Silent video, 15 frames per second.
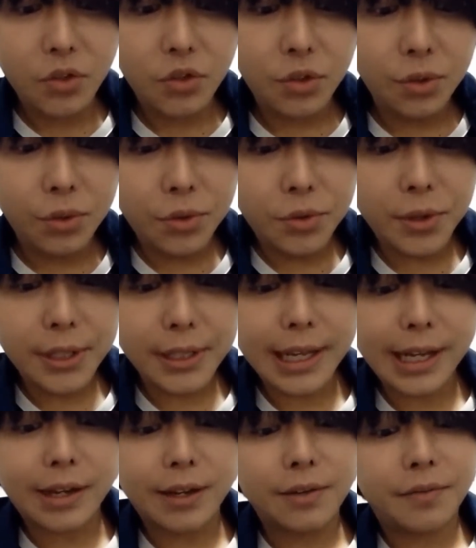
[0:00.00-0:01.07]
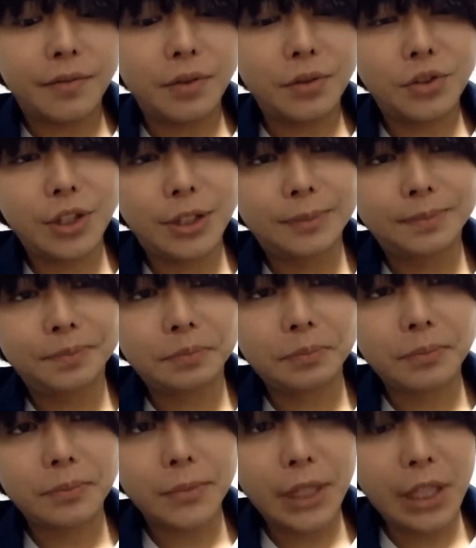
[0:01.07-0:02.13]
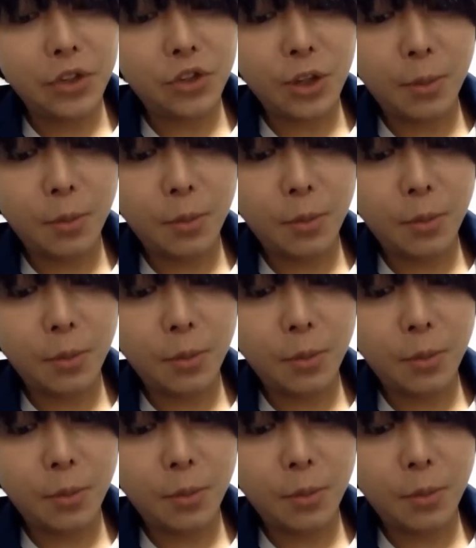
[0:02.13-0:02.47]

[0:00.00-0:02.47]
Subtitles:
Children are our future. Teach